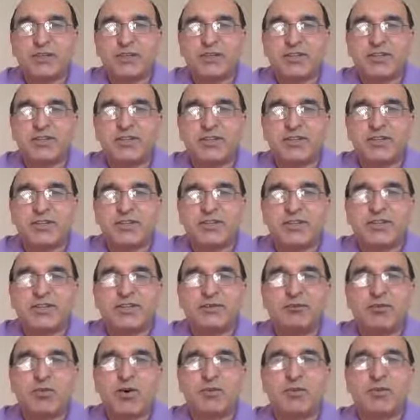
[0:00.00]
country.
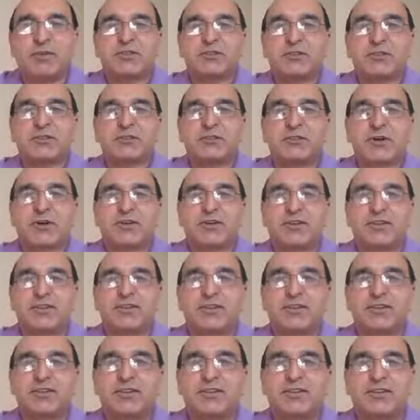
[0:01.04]
Muhammad Usman
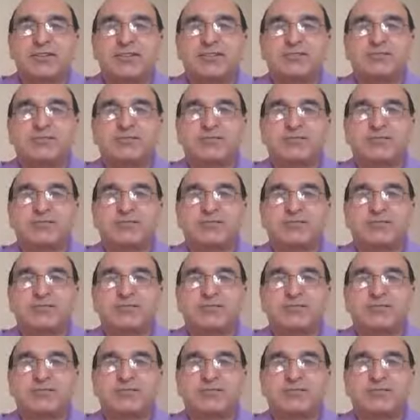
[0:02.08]
Khan.